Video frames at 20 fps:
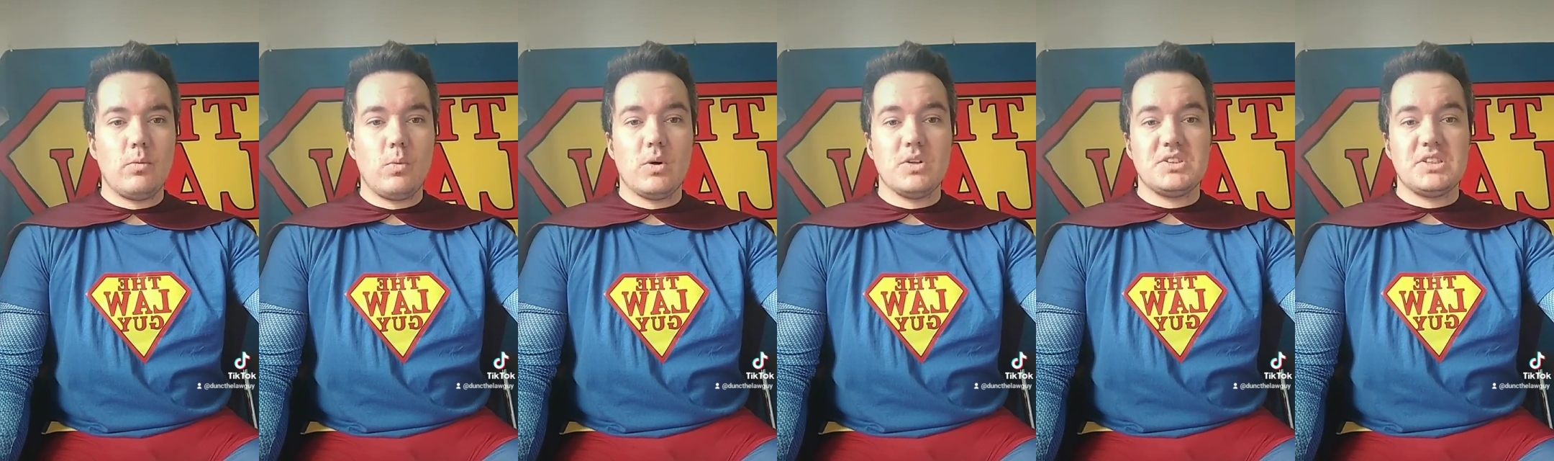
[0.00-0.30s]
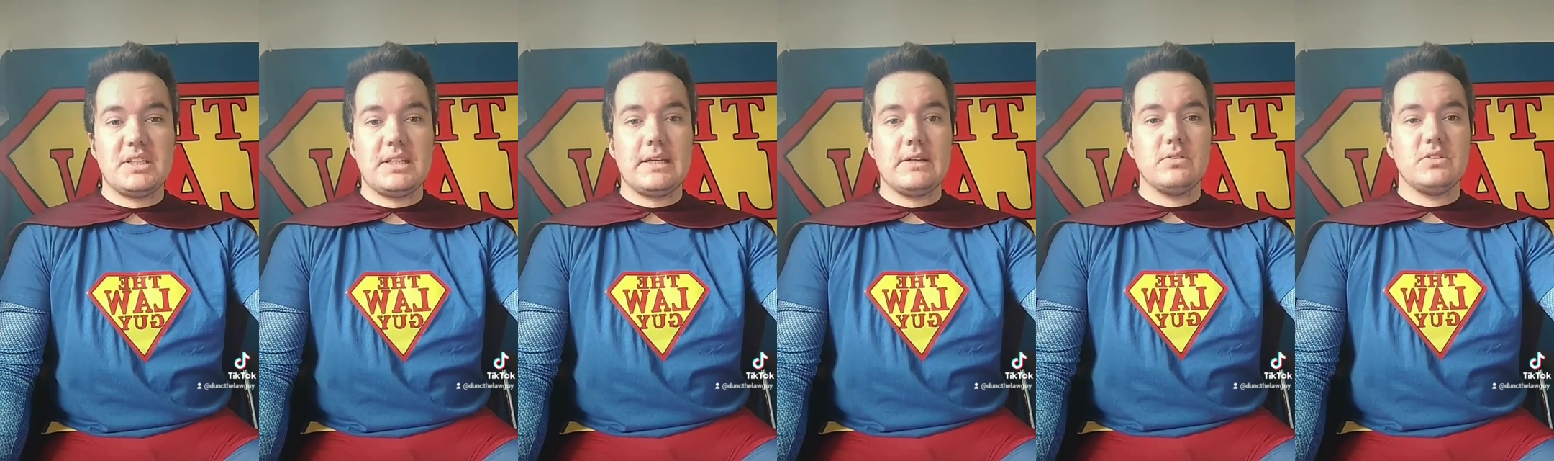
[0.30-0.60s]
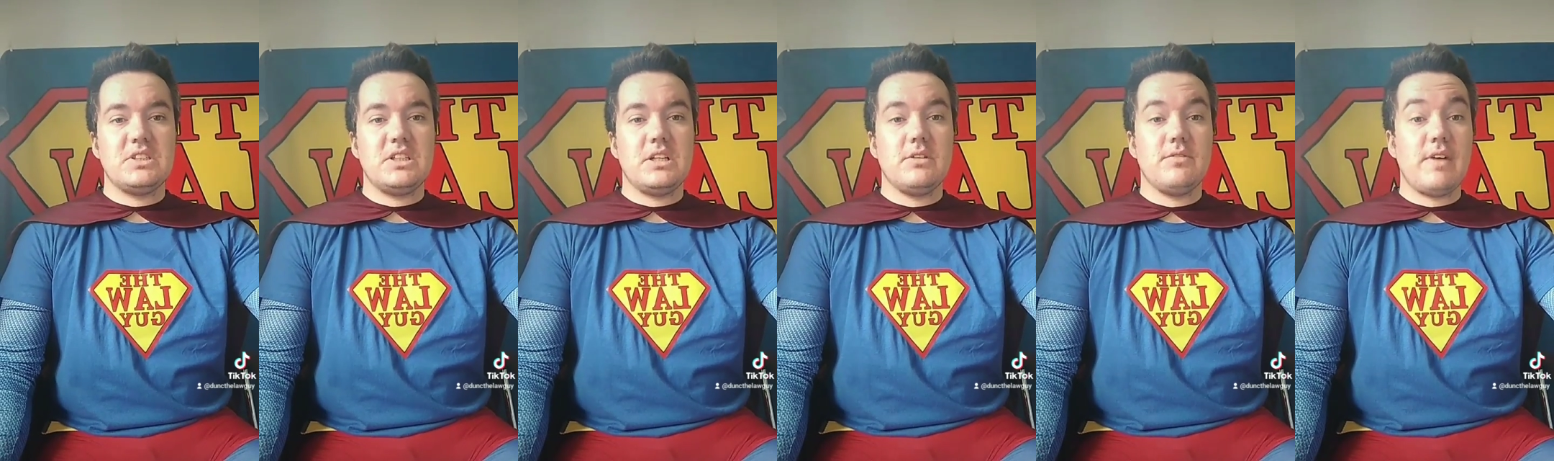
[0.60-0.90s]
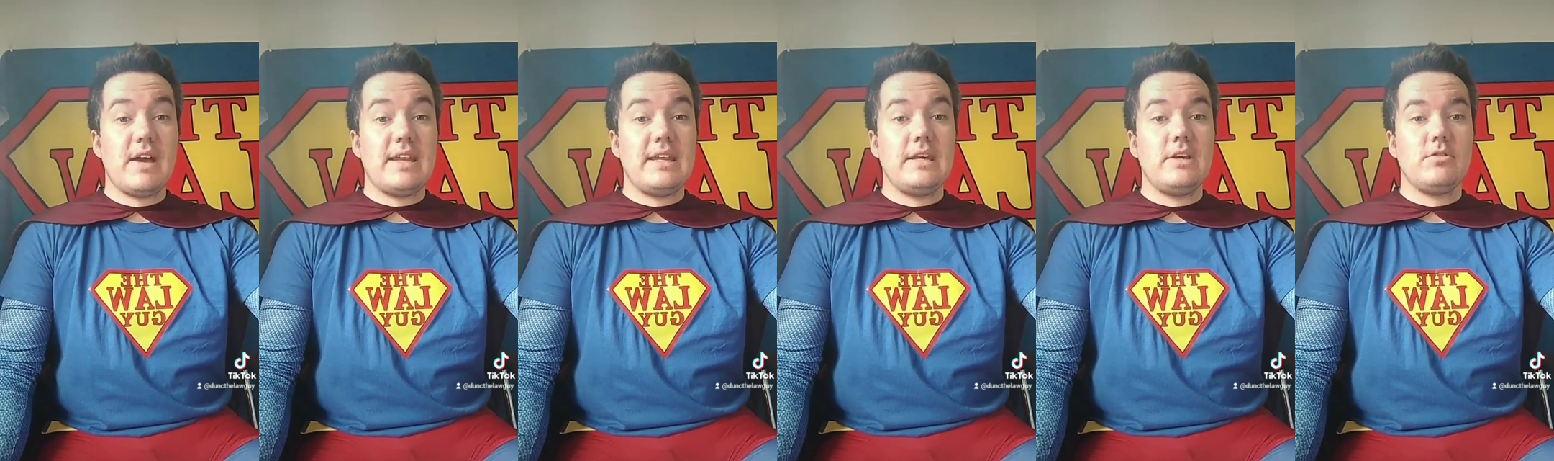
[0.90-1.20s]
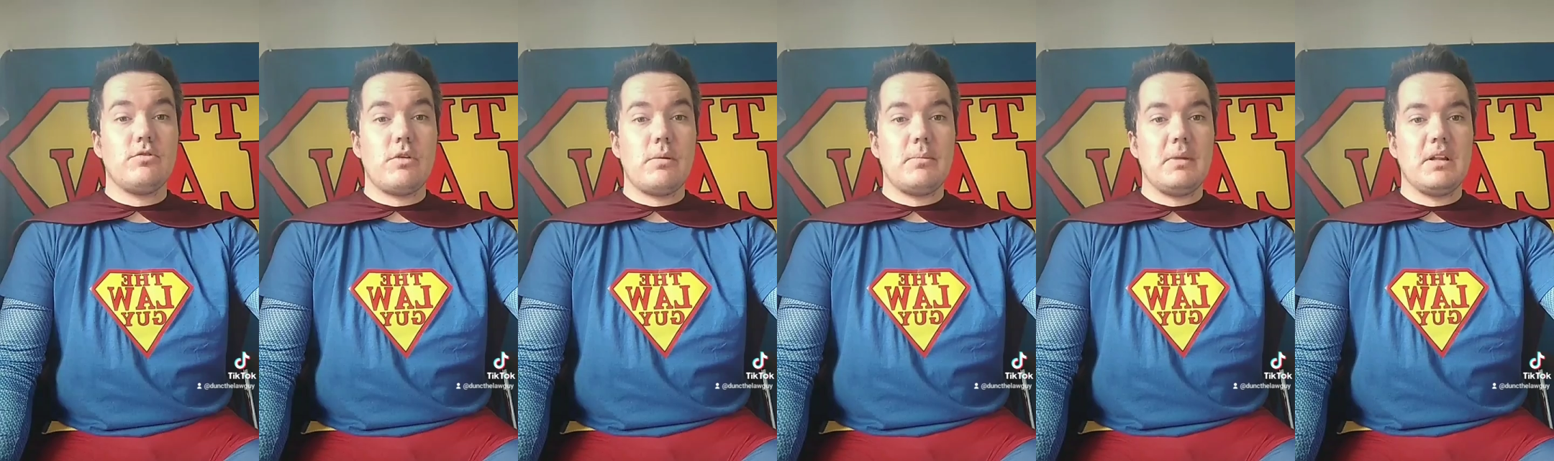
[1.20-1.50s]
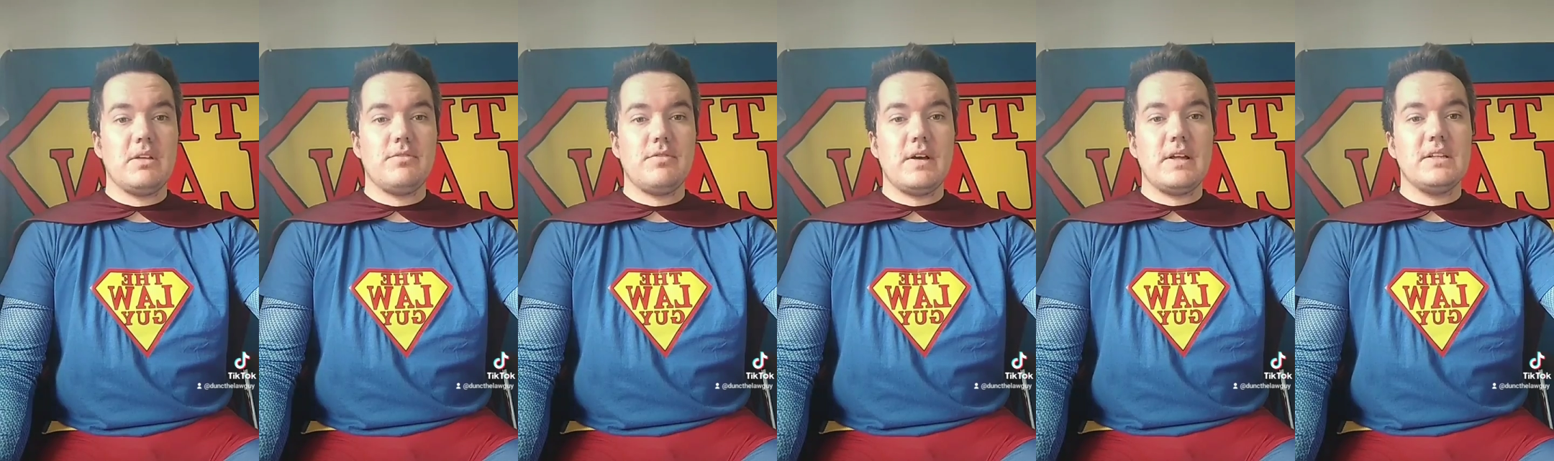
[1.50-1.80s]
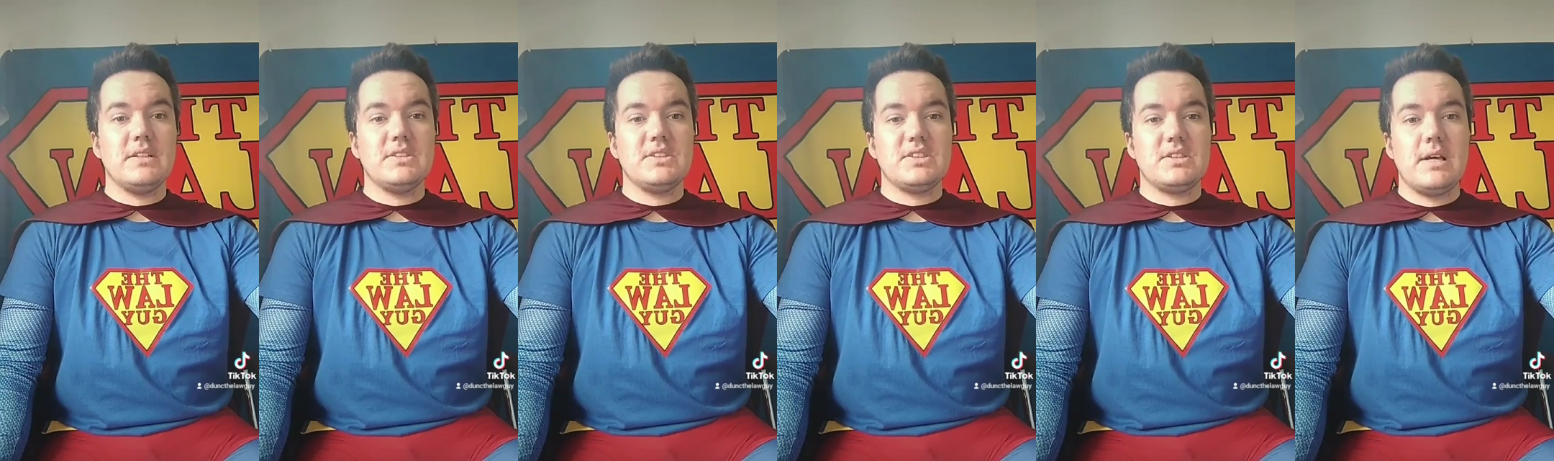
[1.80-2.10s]
wasn't guilty of any criminal
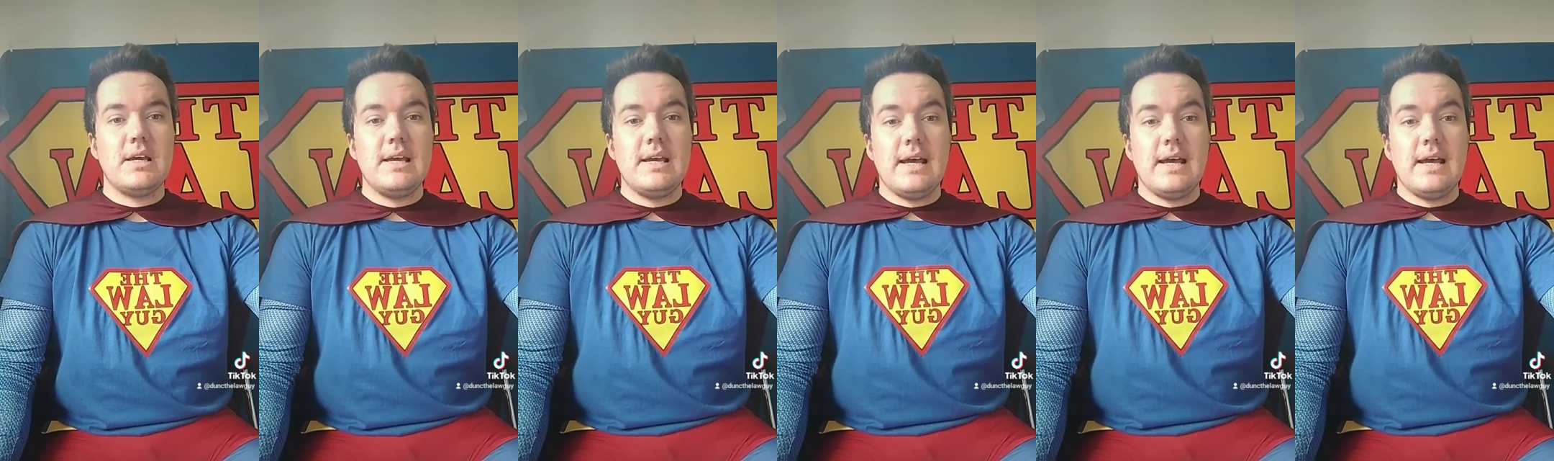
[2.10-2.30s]
offence.